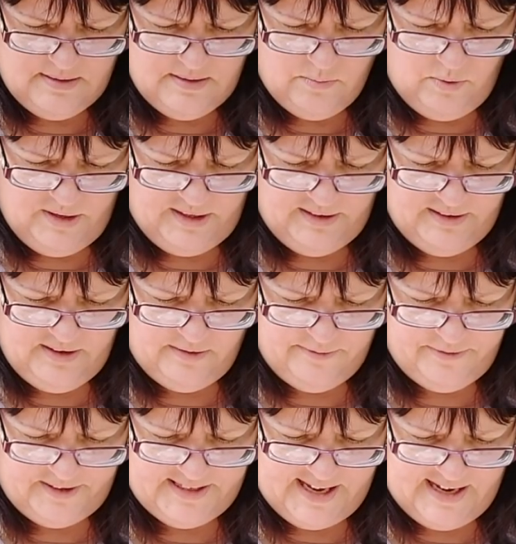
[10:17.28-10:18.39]
Why can I not
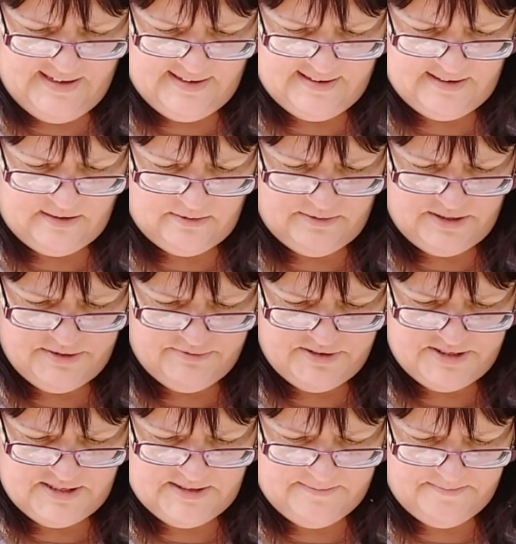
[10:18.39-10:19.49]
find anything on this
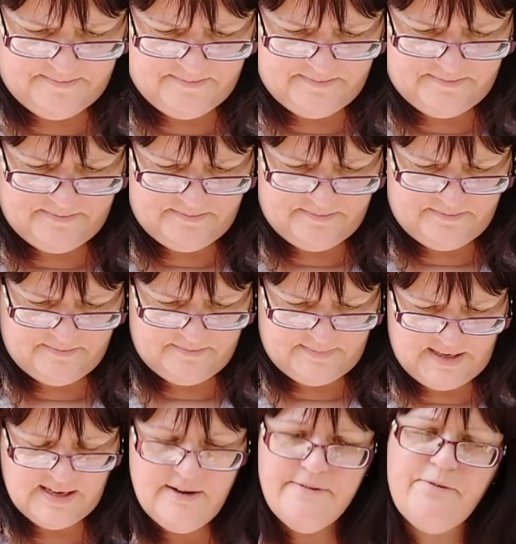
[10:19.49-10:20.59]
receipt?
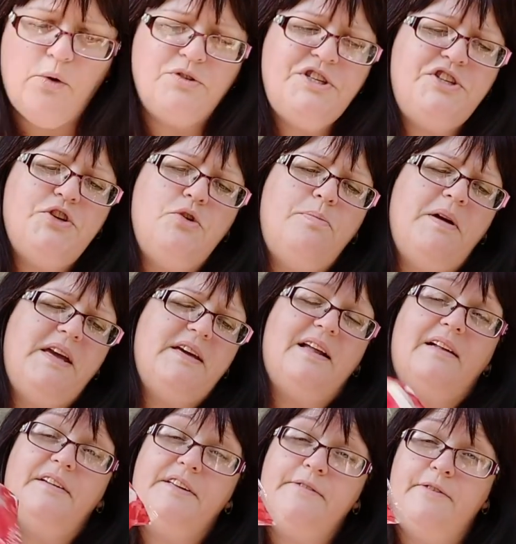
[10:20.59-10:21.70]
42p in
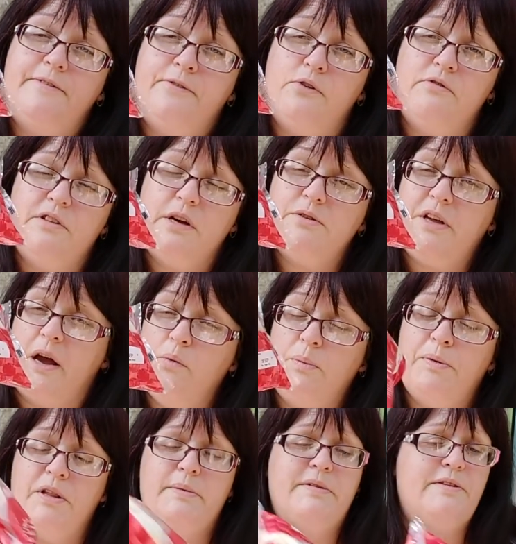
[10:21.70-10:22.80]
Aldi for 4 of those. I will
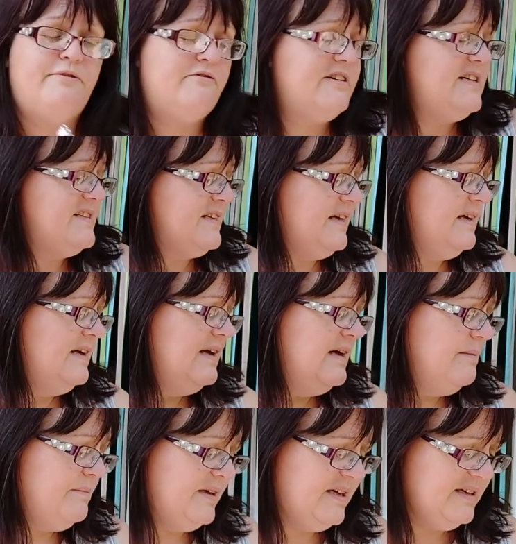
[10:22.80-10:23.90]
put them in the freezer
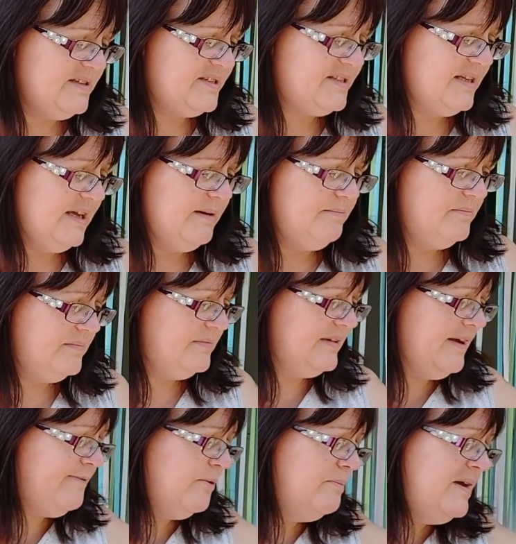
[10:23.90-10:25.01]
because
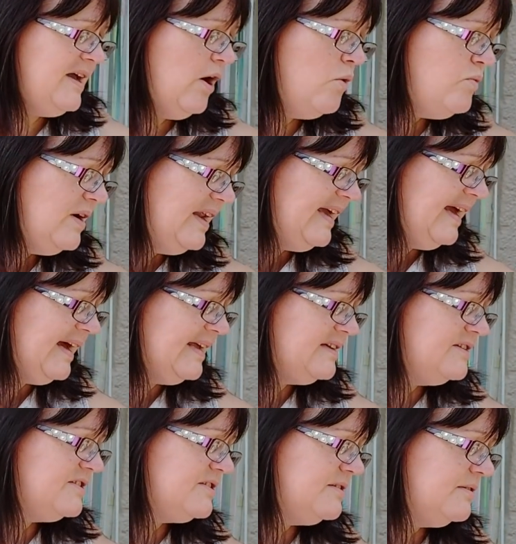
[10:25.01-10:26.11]
they're for me only,
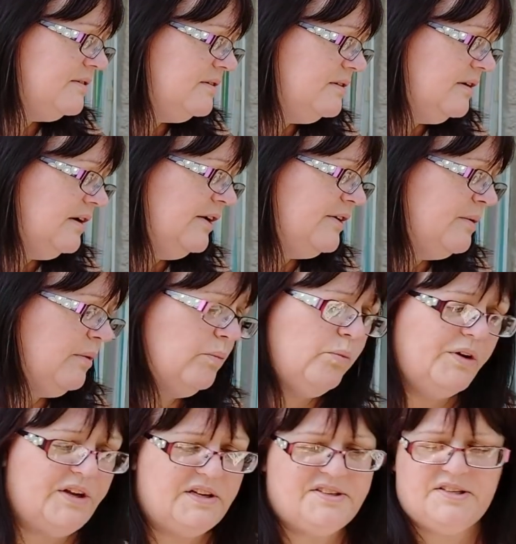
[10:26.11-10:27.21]
and I'll only want
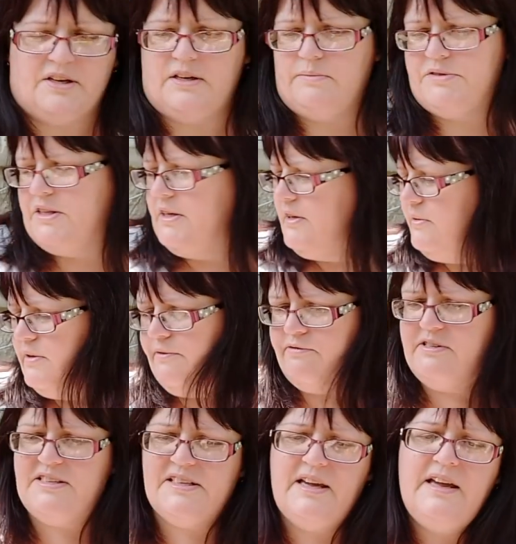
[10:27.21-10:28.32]
one at a time, so they'll go in the
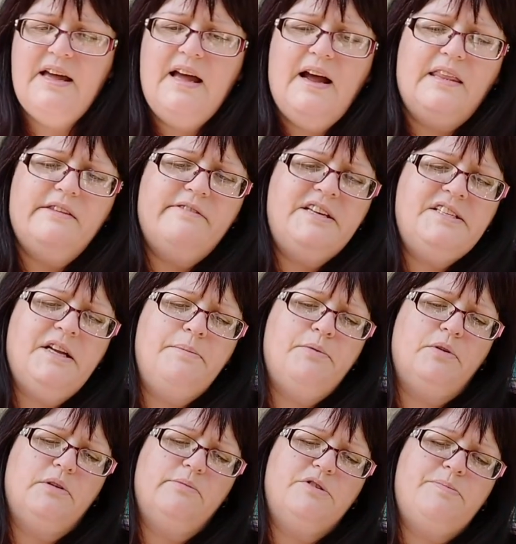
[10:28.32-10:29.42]
freezer. And the reason I
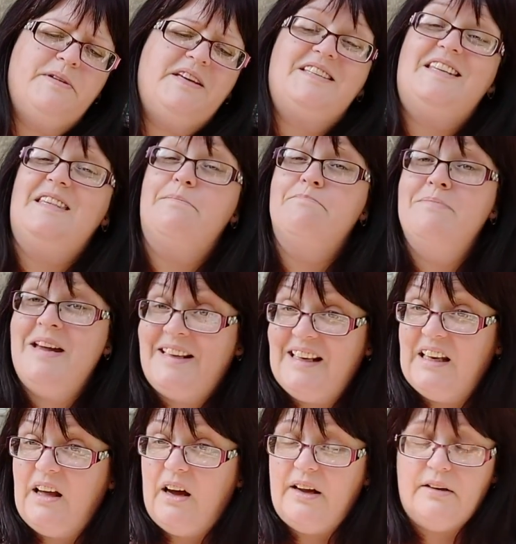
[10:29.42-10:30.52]
bought them was because in the
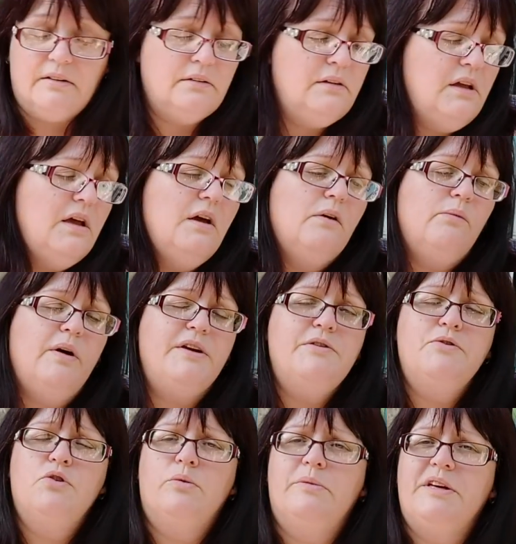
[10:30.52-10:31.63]
middle aisle, where you
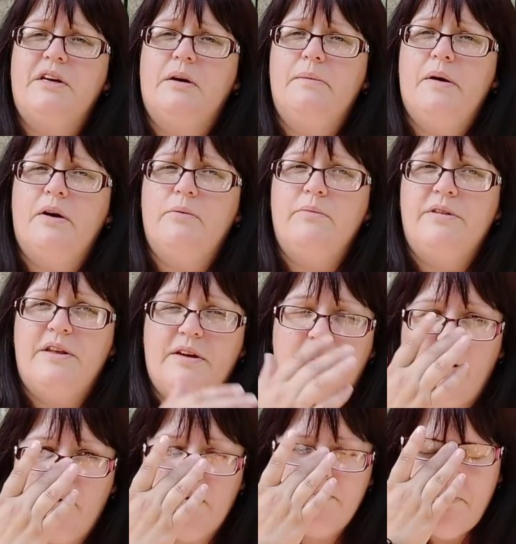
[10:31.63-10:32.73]
normally come home with, you
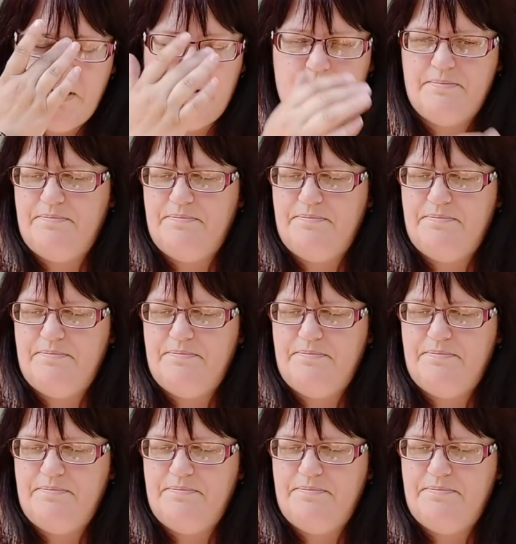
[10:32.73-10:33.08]
know, a